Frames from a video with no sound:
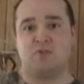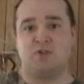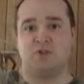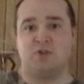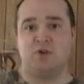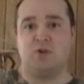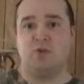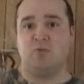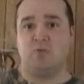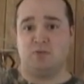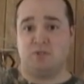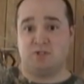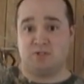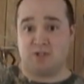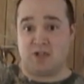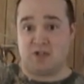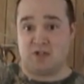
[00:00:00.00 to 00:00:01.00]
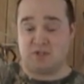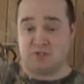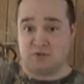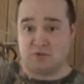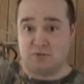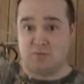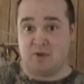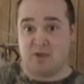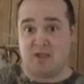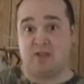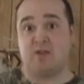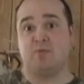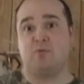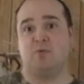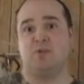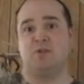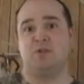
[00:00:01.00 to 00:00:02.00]
to show you what the sounds do make
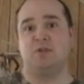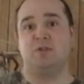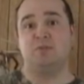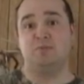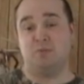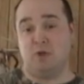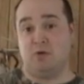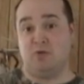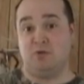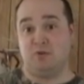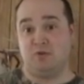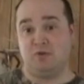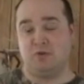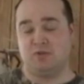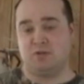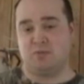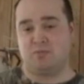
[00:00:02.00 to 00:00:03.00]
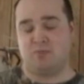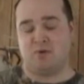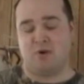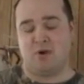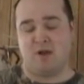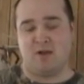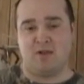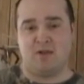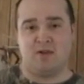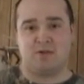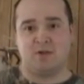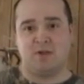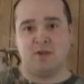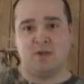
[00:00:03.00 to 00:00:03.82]
when, you use the product.